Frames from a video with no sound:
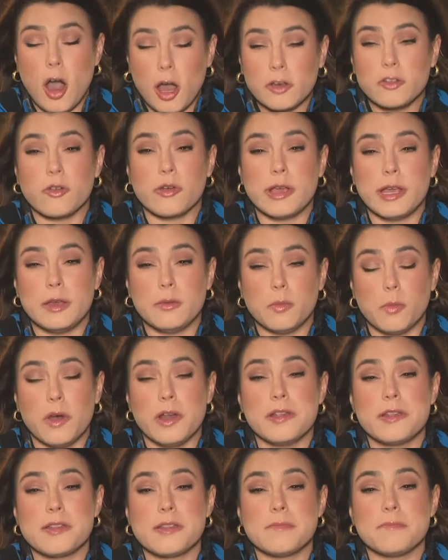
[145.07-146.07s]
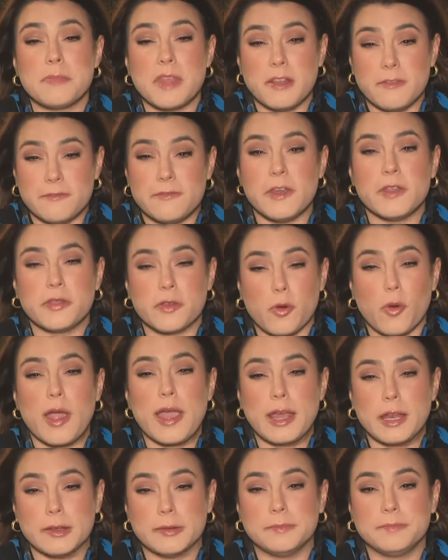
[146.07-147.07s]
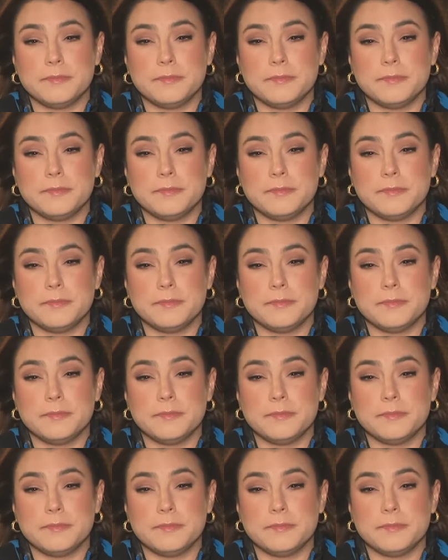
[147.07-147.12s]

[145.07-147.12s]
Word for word: Audrii was in fifth grade.